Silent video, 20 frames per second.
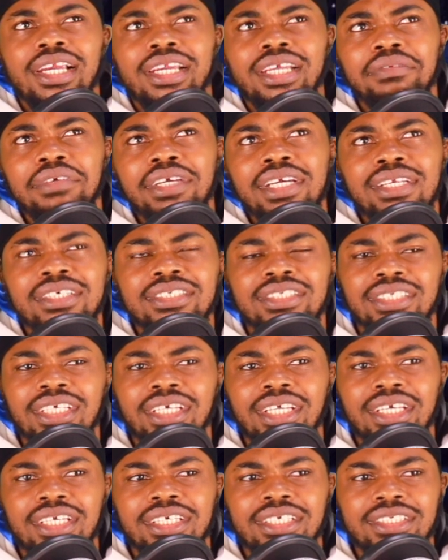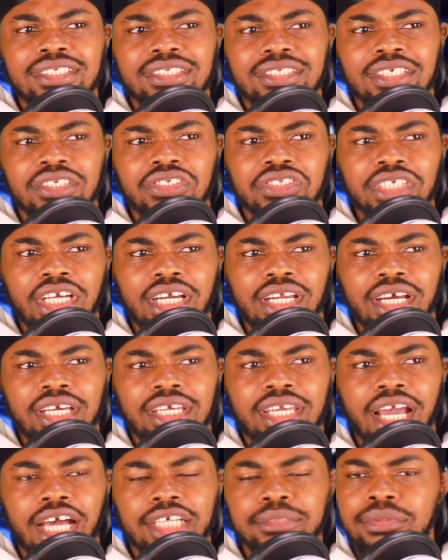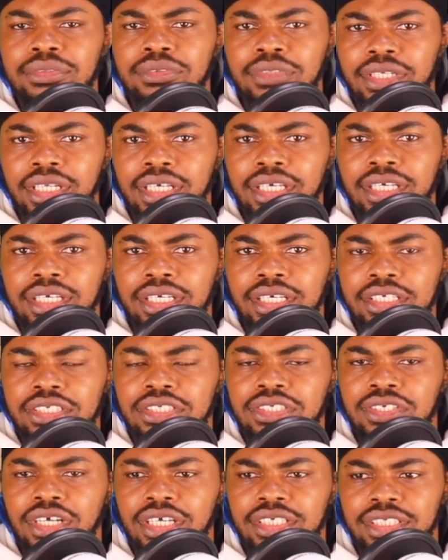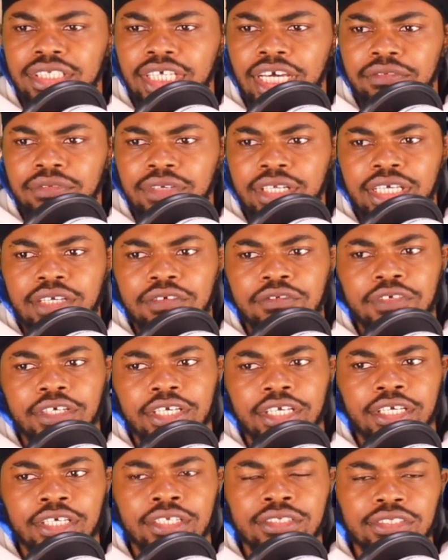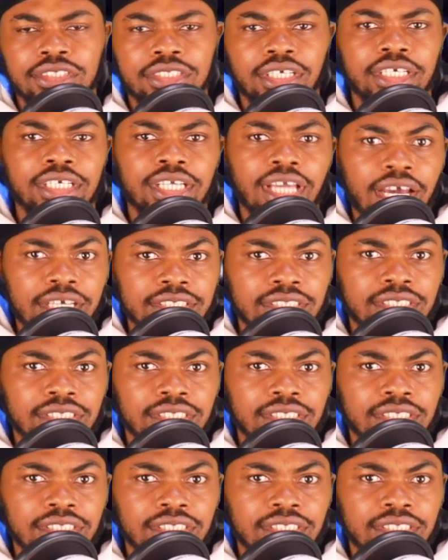Living in the cities in China here has been really interesting. I've lived in Shenyang